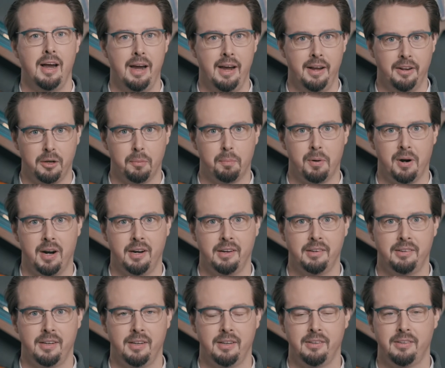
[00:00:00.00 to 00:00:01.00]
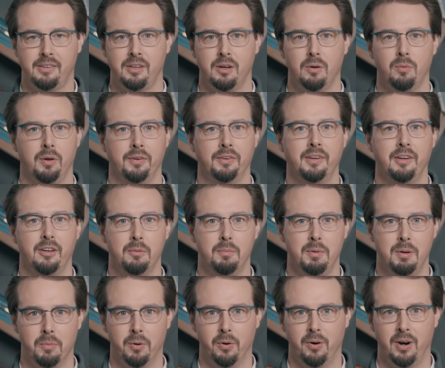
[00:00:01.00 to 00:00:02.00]
Enterprises wanting to
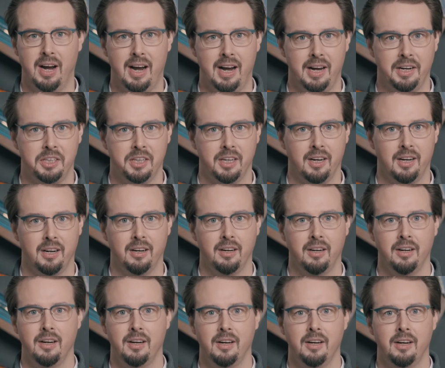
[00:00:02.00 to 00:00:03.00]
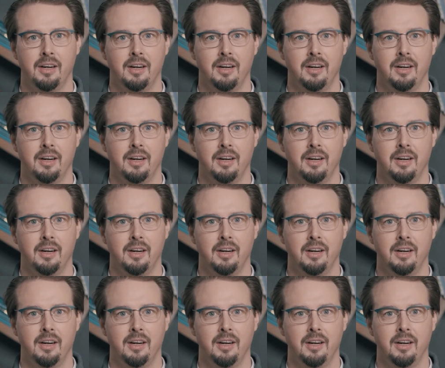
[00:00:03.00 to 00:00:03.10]
be more agile,